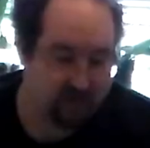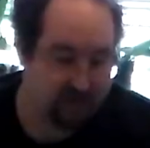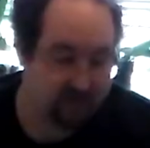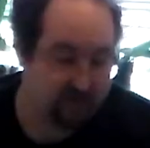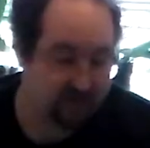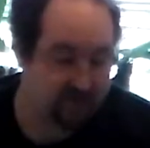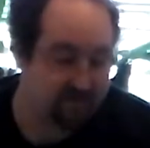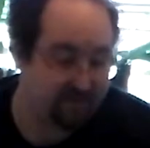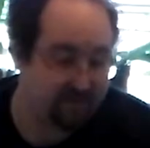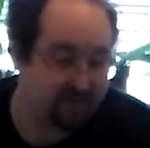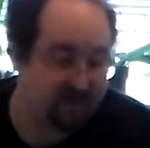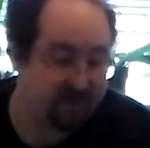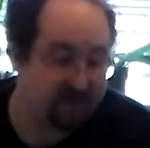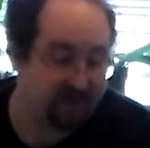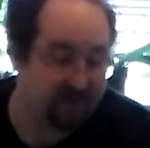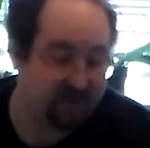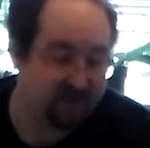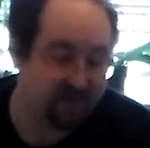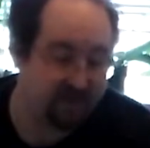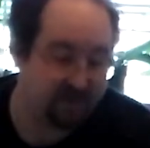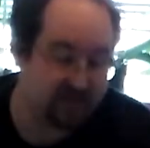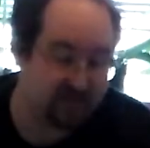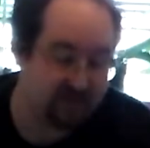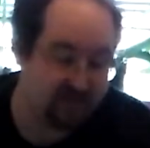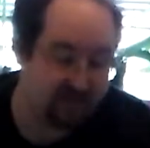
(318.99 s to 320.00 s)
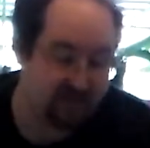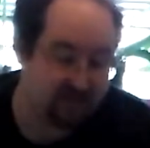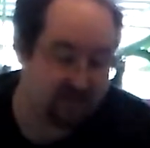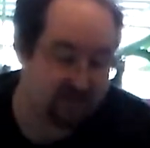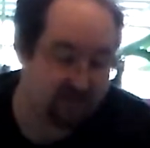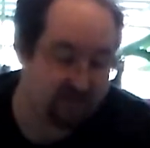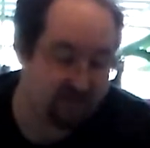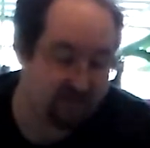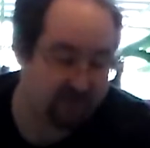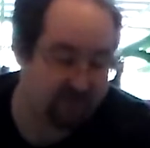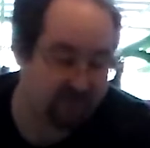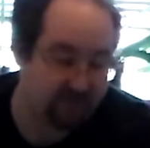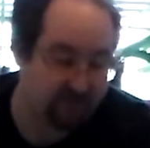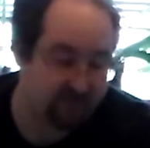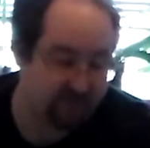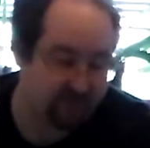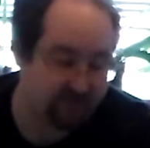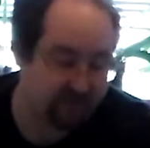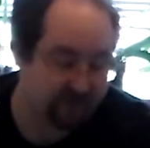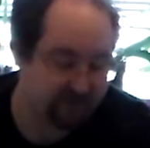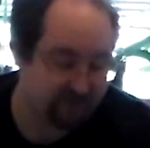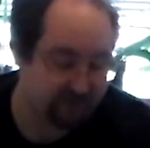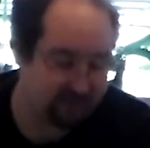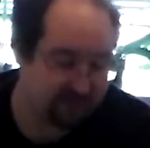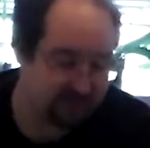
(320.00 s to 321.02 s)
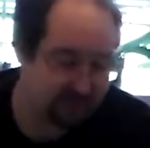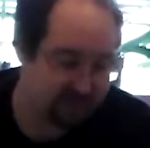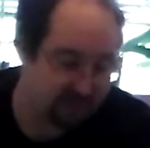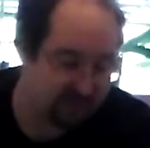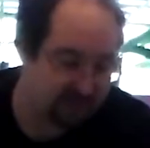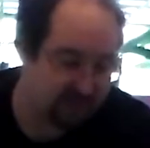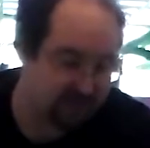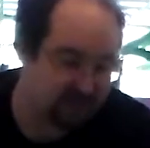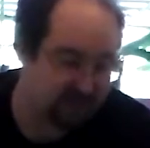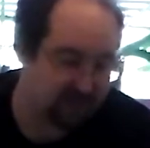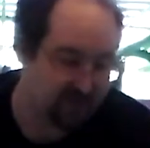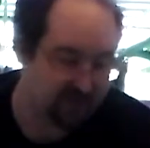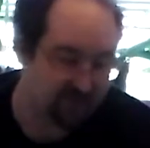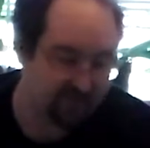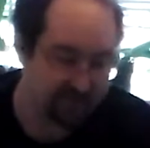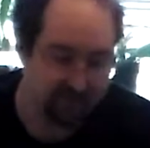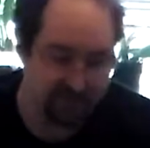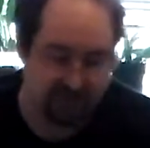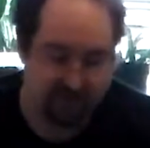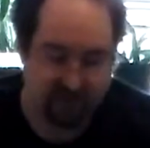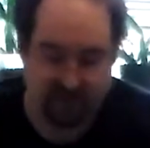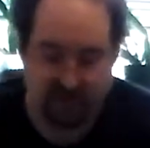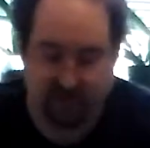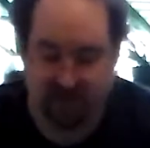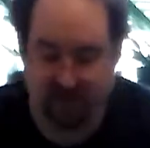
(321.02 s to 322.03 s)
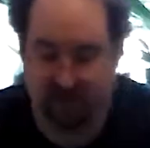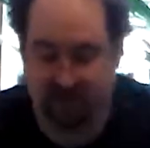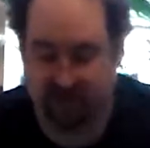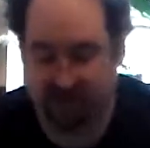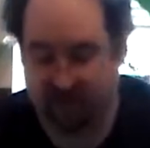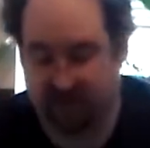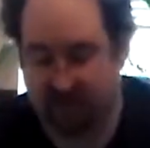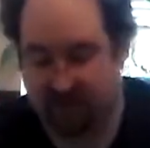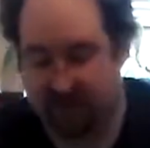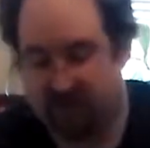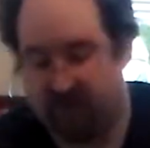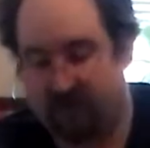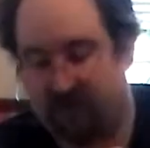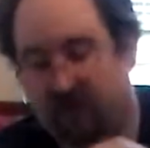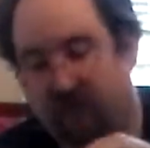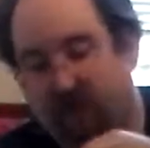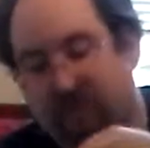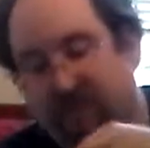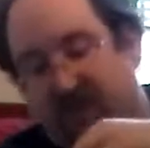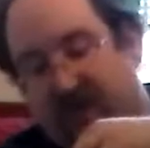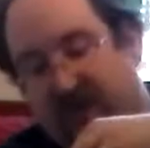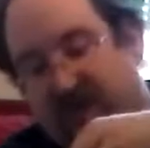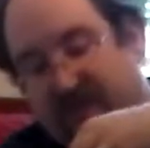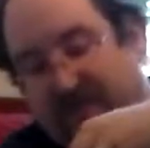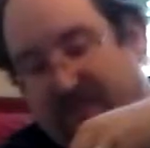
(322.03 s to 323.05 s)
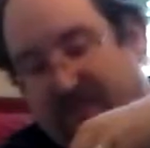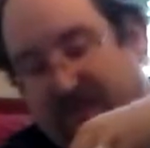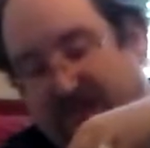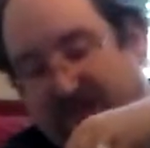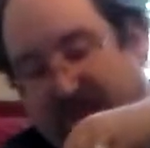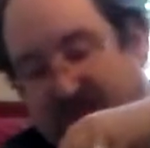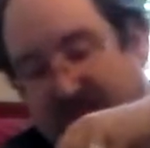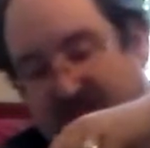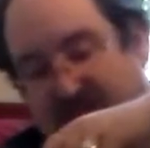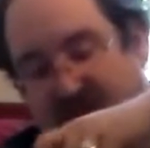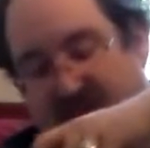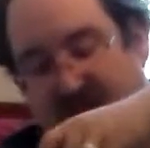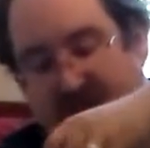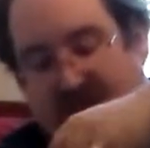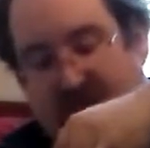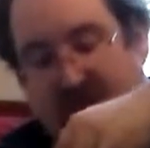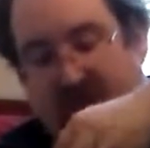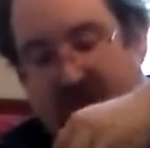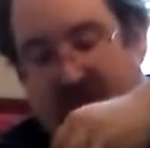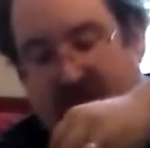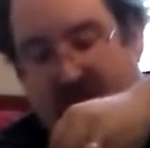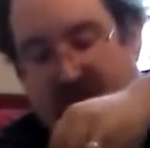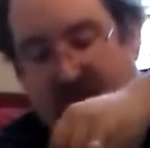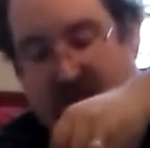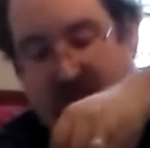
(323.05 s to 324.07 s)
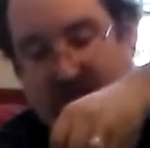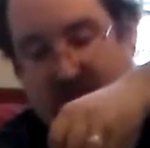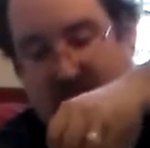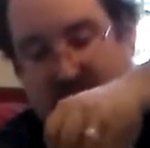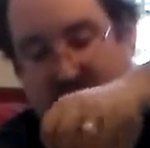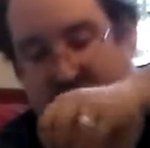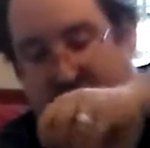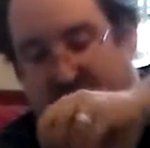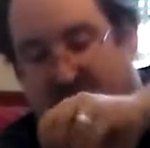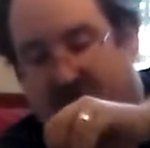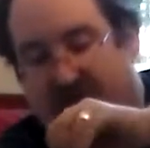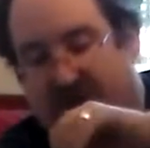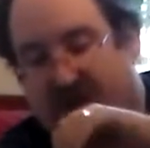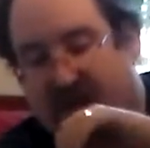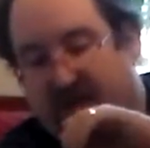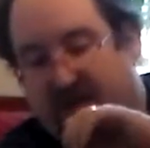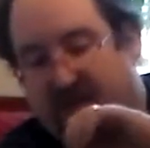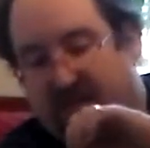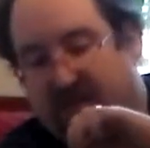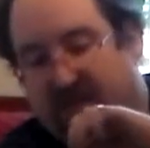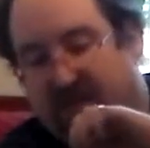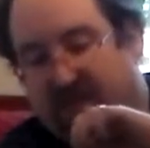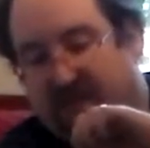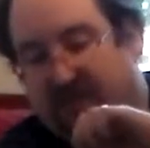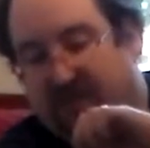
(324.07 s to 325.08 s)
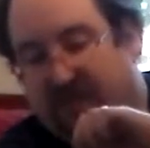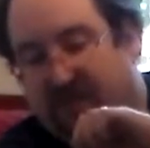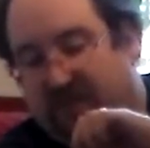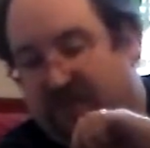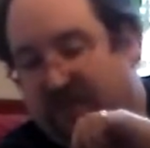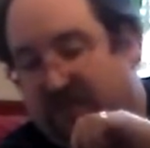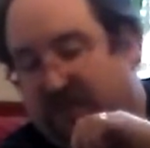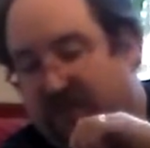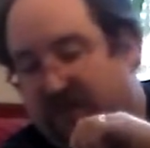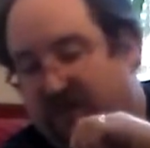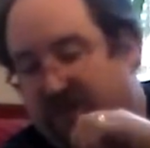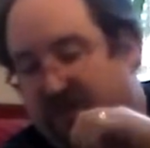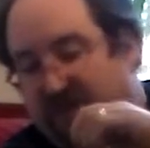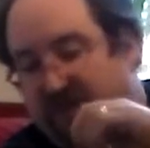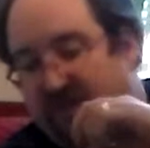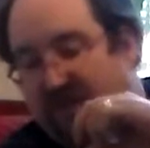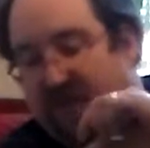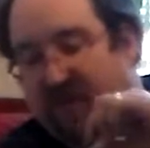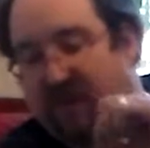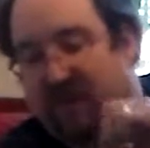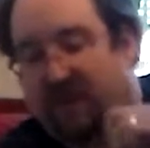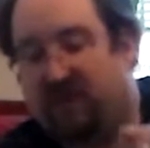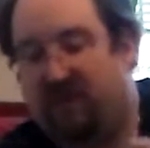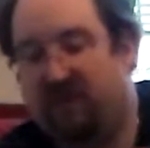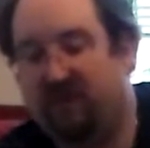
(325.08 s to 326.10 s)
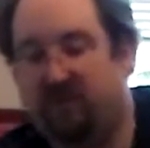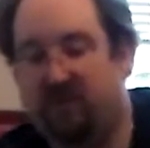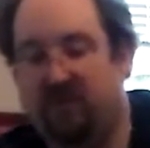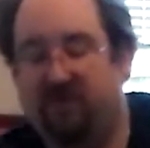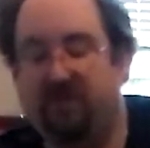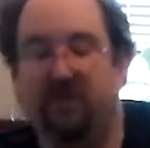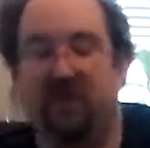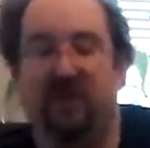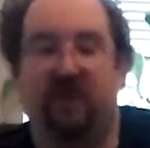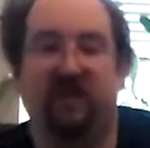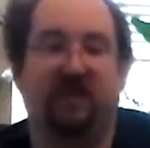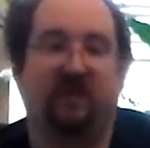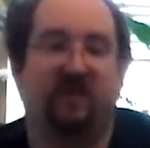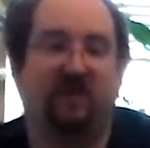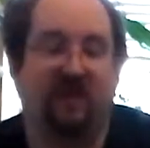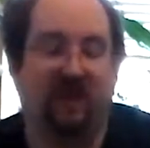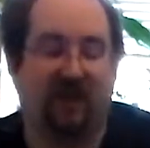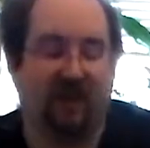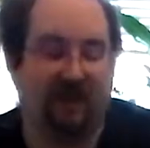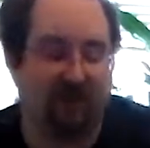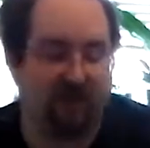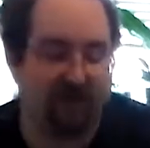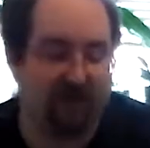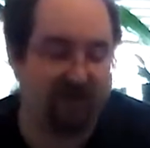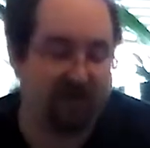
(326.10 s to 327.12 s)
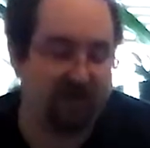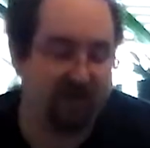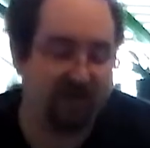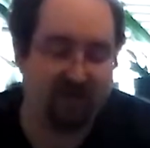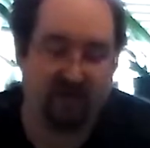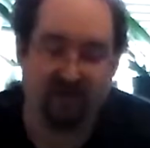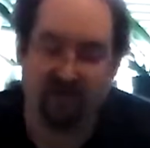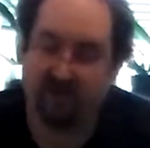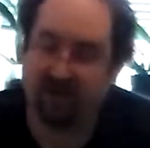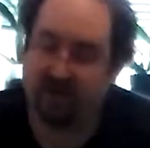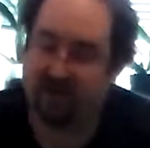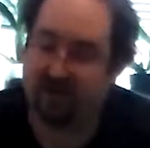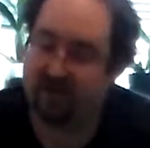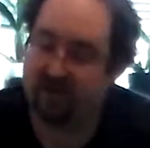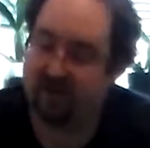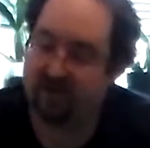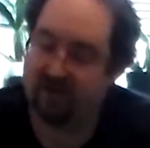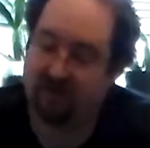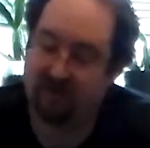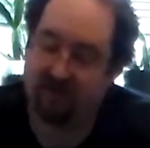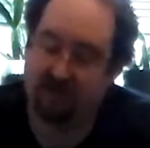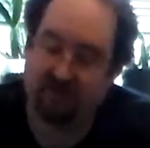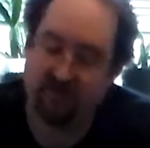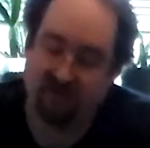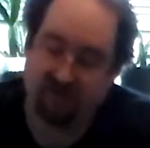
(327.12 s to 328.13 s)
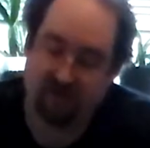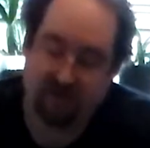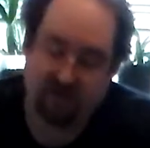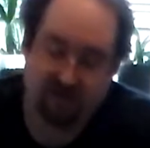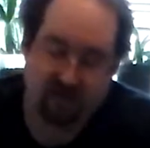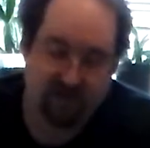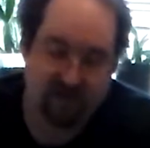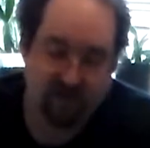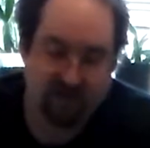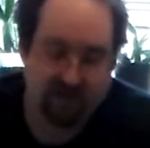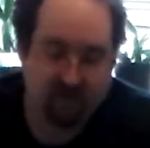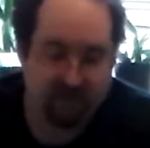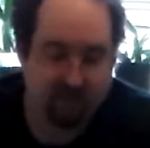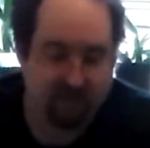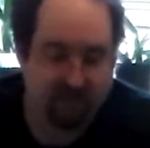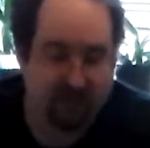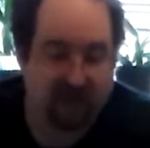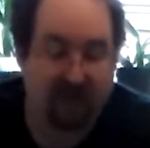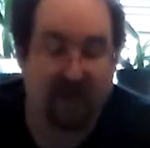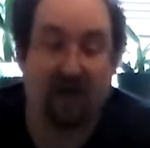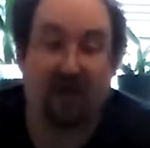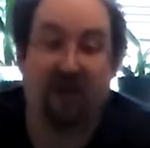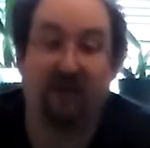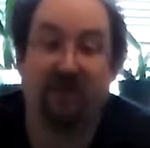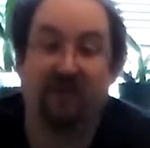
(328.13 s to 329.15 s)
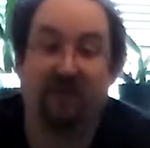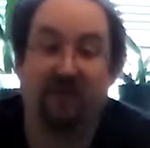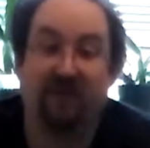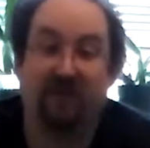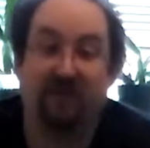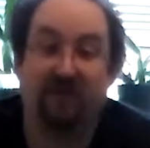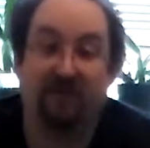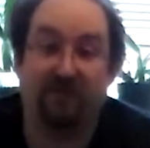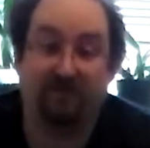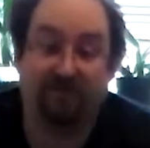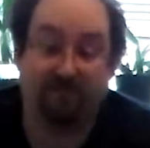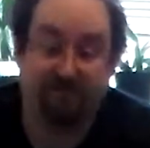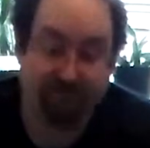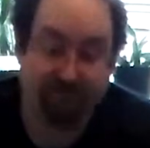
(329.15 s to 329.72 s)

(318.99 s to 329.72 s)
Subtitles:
And then finally, let's dig into the Rivet Wars themselves. So open up the little box. This would have been what you got normally, the standard box.